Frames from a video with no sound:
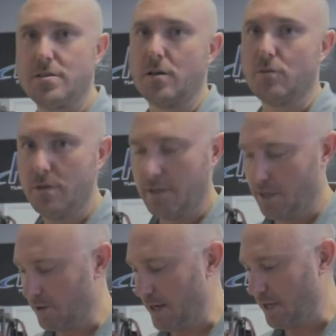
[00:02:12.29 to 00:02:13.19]
They're really
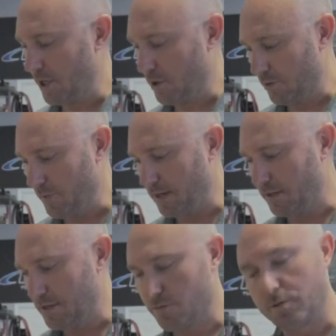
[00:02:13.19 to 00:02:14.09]
great. You know, we're making
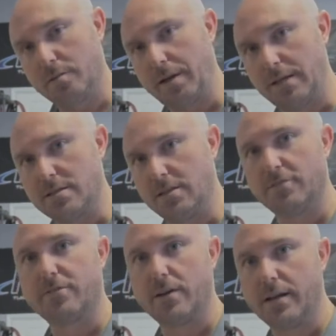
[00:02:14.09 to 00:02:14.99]
this rear main seal
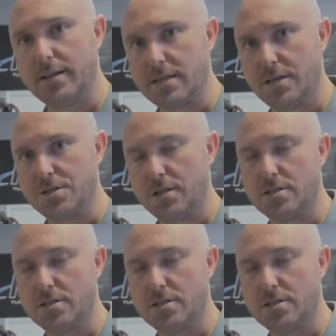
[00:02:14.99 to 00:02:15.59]
for an LS engine.